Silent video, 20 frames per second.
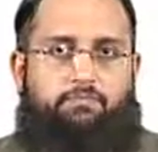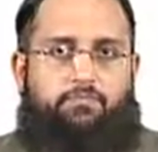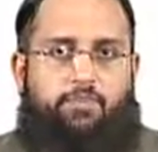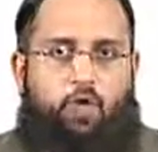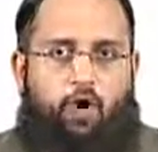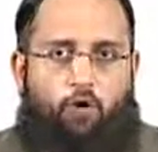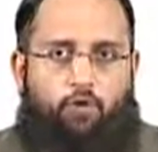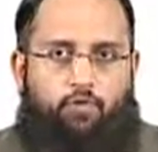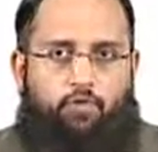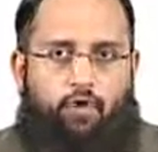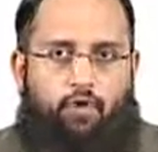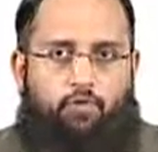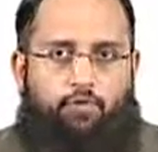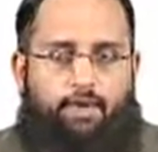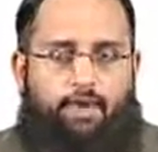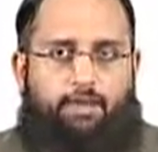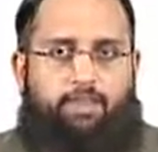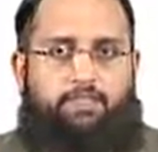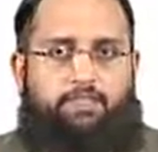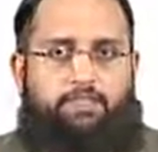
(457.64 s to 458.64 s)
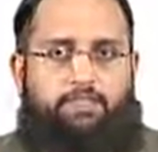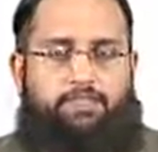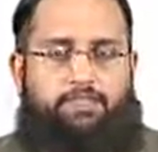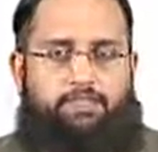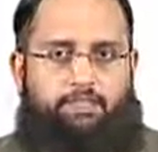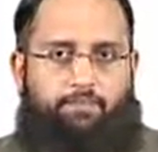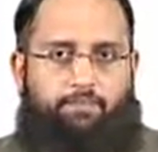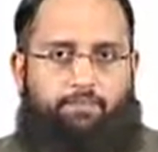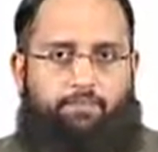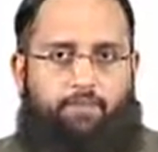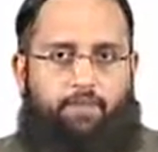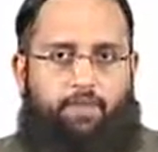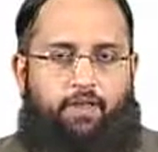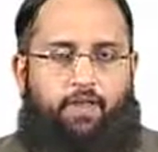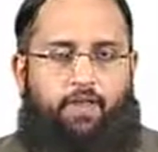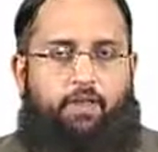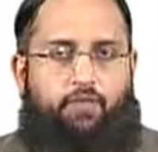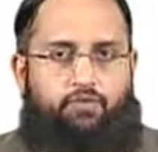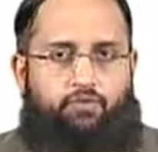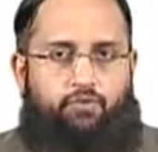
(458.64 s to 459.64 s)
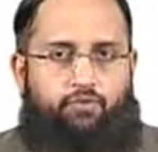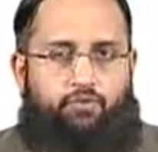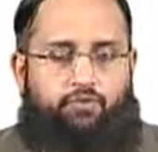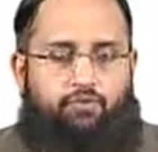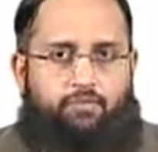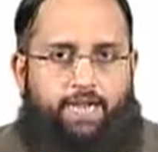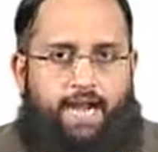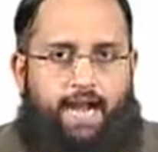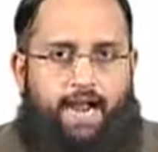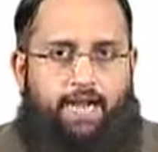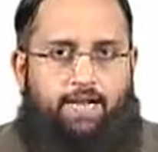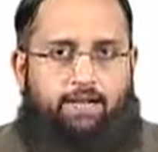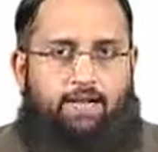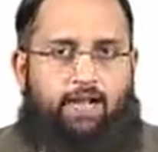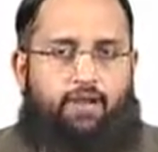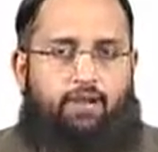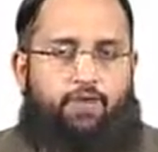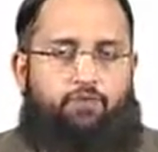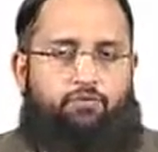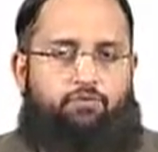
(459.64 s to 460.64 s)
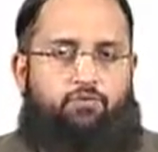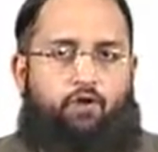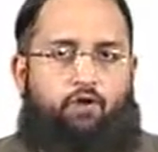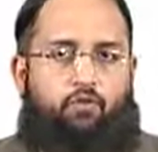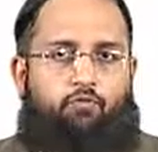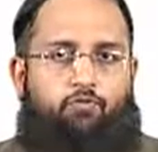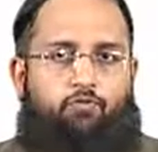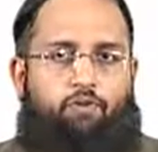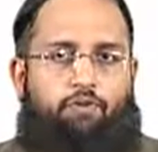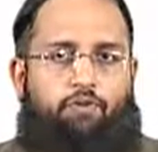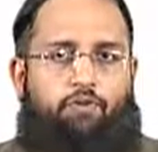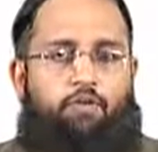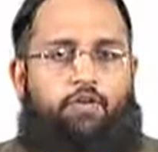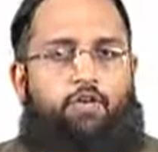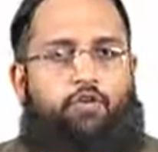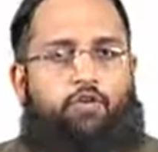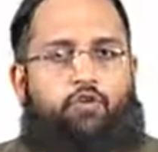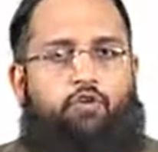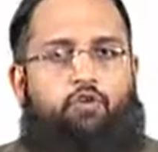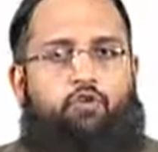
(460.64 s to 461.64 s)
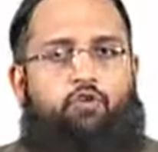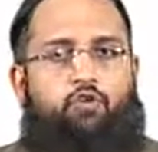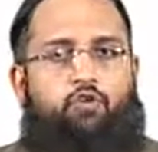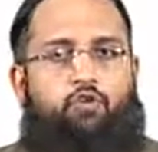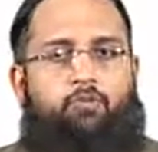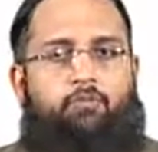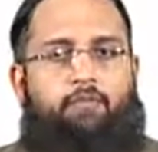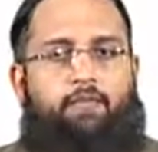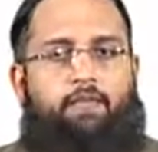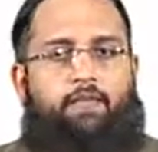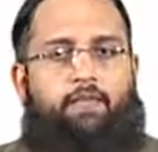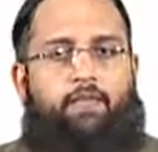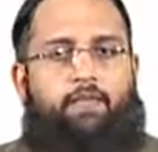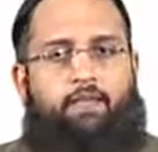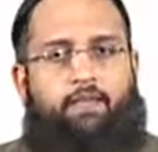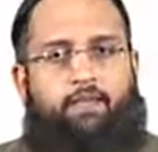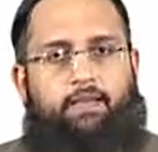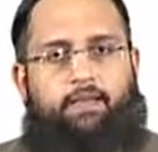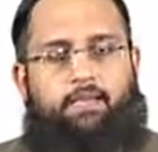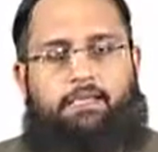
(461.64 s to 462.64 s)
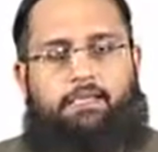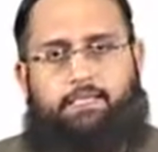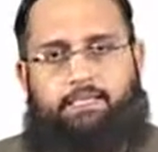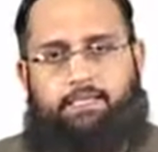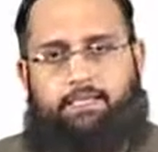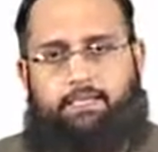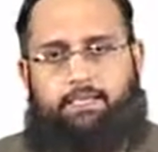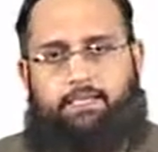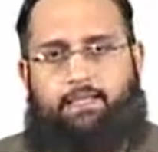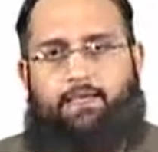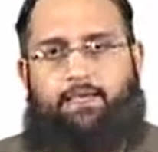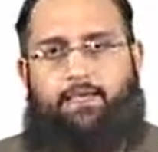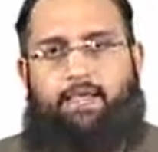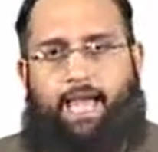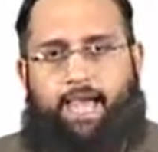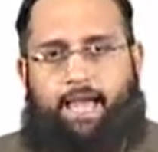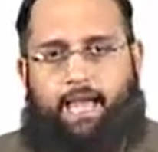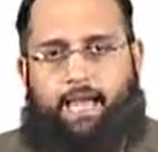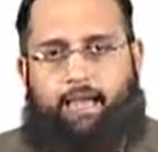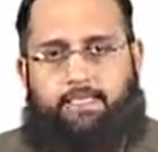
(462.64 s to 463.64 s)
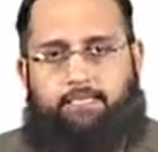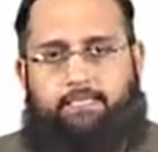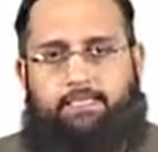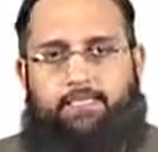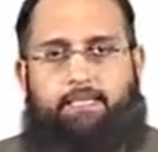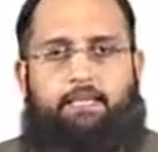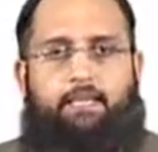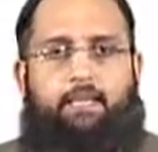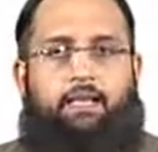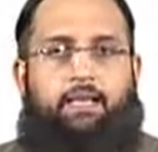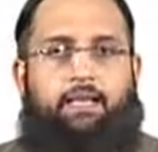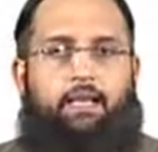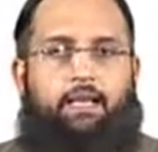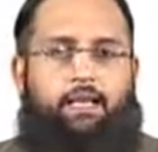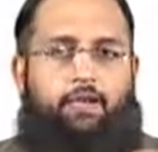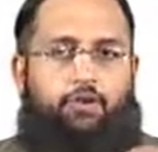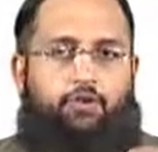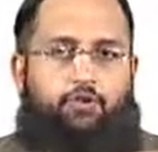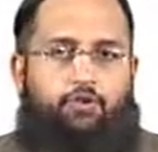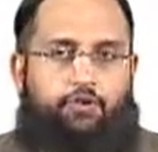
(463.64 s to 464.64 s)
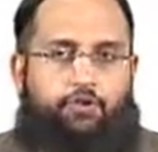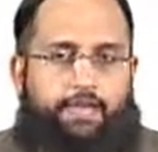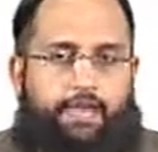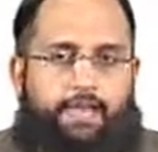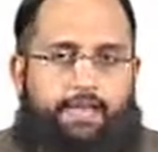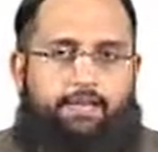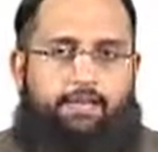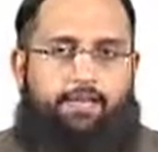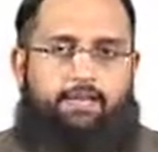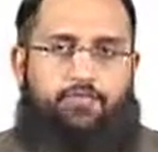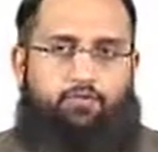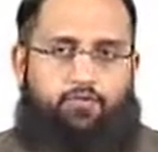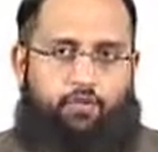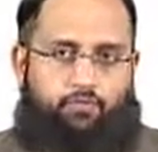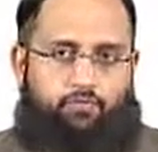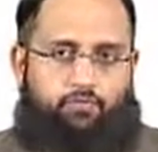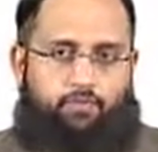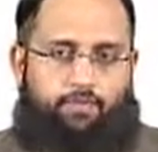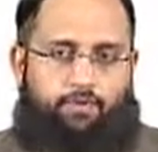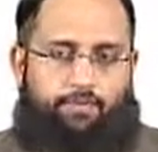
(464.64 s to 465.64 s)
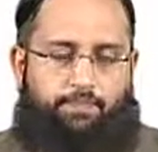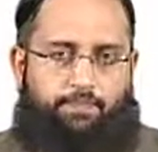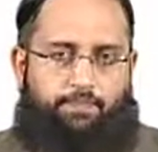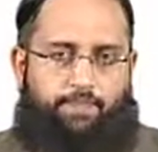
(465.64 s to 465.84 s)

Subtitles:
of the operating system. So that kind of software should be considered as utility software.